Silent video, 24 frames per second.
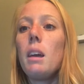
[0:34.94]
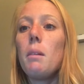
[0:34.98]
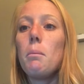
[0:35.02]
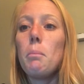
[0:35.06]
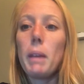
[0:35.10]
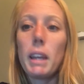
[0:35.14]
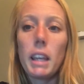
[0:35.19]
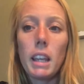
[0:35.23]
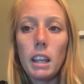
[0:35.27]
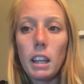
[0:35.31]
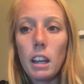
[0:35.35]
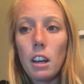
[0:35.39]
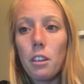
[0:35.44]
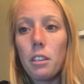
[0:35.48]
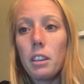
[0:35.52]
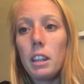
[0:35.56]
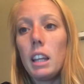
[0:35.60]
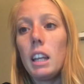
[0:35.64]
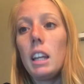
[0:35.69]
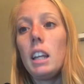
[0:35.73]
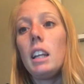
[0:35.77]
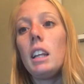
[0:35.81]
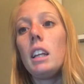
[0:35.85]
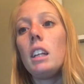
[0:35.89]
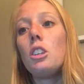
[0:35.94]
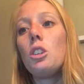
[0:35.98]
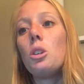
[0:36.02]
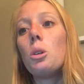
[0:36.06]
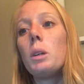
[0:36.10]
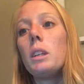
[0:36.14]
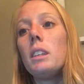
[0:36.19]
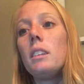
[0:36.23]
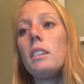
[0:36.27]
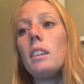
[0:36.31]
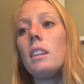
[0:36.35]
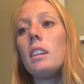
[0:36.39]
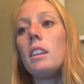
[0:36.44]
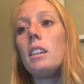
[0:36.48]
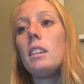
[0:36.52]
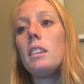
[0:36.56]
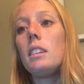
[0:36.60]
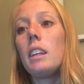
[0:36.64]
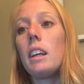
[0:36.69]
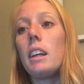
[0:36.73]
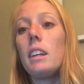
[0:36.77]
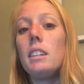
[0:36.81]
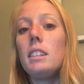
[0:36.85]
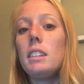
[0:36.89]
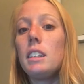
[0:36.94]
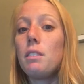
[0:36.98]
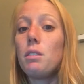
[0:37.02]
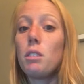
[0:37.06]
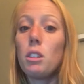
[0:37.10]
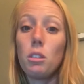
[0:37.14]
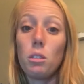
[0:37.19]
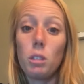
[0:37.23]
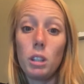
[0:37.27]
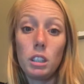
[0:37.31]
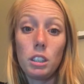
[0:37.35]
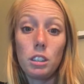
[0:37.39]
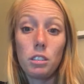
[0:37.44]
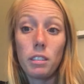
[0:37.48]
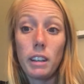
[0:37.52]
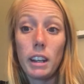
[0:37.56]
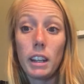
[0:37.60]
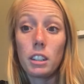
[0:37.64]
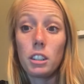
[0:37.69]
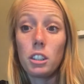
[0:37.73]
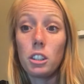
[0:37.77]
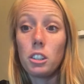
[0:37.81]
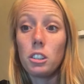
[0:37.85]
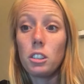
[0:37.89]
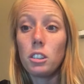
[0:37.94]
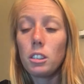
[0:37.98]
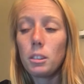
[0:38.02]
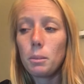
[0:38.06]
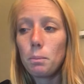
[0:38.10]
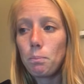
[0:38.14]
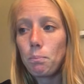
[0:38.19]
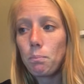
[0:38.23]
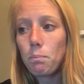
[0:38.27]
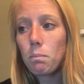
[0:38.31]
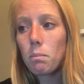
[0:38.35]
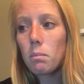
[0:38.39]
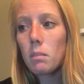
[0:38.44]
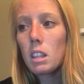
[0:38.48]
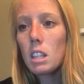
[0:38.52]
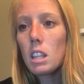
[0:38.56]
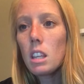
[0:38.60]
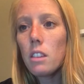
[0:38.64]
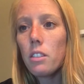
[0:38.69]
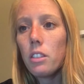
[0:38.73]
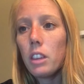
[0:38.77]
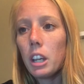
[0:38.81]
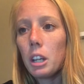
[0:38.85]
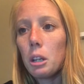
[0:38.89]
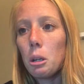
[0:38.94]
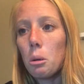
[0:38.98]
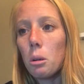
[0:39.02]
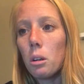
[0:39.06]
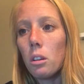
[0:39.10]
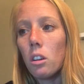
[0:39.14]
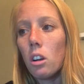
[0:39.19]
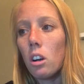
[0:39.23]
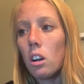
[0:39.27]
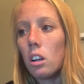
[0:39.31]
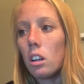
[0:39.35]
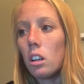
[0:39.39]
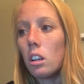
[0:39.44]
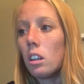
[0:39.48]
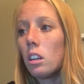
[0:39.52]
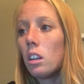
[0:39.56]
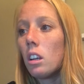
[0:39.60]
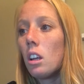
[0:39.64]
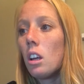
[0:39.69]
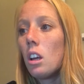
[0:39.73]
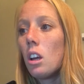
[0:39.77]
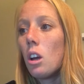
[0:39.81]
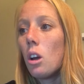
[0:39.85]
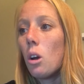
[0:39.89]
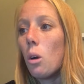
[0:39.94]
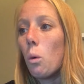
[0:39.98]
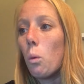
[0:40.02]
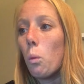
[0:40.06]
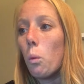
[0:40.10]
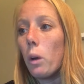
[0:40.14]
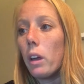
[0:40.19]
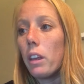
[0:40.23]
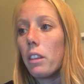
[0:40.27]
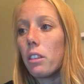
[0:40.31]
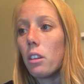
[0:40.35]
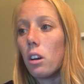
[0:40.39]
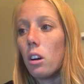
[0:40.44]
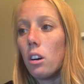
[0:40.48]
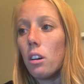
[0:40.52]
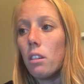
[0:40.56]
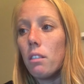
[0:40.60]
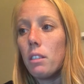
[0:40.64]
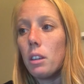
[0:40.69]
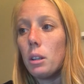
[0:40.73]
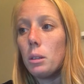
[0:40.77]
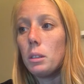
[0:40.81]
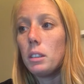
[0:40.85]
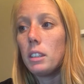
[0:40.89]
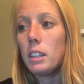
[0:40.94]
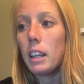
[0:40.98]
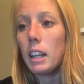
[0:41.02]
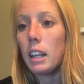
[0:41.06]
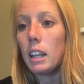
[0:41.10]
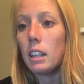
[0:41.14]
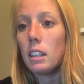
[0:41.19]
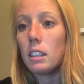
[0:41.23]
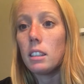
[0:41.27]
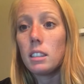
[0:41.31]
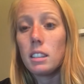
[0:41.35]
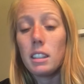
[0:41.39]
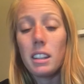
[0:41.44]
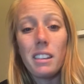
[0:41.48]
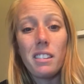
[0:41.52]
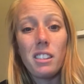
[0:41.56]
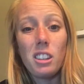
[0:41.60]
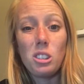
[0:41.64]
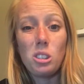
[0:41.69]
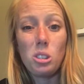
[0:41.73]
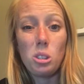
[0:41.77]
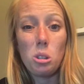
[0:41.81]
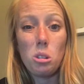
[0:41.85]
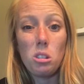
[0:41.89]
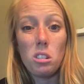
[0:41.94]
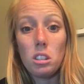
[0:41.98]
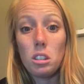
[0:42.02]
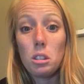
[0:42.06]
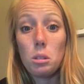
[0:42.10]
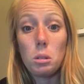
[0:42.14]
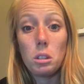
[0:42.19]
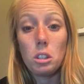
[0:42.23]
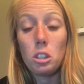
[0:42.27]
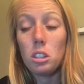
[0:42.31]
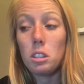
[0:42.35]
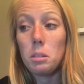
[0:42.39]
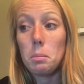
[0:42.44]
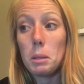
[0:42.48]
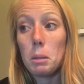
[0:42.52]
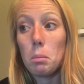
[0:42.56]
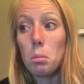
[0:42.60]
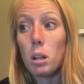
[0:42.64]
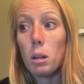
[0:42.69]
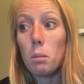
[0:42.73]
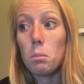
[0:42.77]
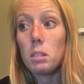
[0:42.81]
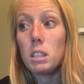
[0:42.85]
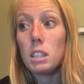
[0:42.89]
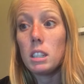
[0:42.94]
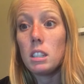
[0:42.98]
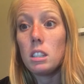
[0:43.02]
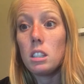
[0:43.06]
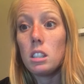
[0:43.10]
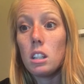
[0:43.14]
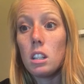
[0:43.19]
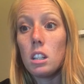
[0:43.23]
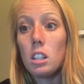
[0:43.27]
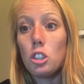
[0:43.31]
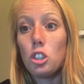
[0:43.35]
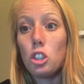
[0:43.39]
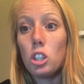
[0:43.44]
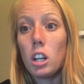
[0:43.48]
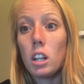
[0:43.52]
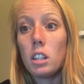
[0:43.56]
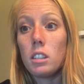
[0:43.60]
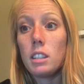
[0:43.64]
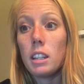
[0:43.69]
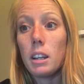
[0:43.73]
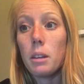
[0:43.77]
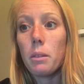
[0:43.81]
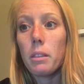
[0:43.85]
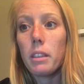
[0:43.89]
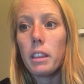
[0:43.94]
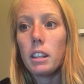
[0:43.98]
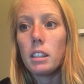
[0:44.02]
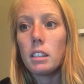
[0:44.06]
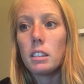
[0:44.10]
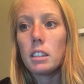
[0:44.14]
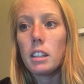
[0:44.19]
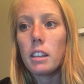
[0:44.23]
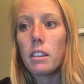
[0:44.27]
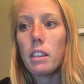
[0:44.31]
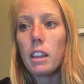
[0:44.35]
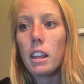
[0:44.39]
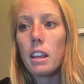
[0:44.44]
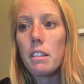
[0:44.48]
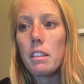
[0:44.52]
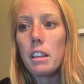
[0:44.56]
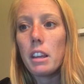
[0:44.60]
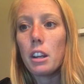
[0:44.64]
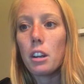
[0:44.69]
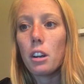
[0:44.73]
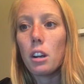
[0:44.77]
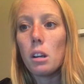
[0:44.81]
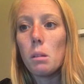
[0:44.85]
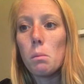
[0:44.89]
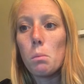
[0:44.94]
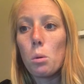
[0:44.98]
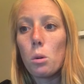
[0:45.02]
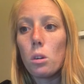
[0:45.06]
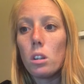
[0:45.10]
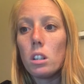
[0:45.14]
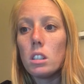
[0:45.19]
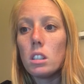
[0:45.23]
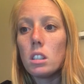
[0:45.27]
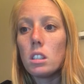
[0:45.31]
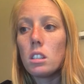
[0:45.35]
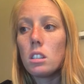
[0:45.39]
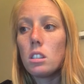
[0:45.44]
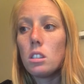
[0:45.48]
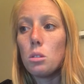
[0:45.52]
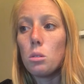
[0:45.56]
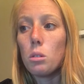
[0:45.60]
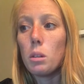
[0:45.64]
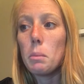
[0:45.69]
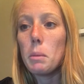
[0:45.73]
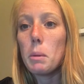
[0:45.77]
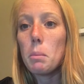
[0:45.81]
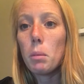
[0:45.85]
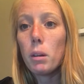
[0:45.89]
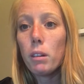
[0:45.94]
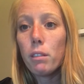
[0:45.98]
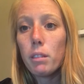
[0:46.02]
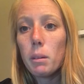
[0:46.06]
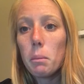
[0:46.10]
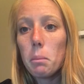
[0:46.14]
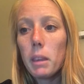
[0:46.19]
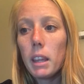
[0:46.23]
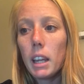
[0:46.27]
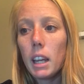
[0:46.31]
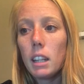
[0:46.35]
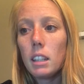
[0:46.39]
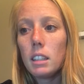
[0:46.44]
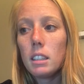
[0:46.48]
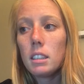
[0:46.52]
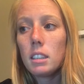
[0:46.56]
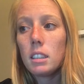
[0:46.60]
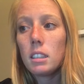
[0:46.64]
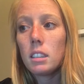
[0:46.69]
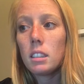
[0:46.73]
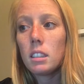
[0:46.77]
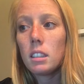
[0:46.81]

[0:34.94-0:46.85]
making healthy eating choices, and different risk factors that go along with all of those things, and the students would just be prompted to jot down things that they think are important to remember from that.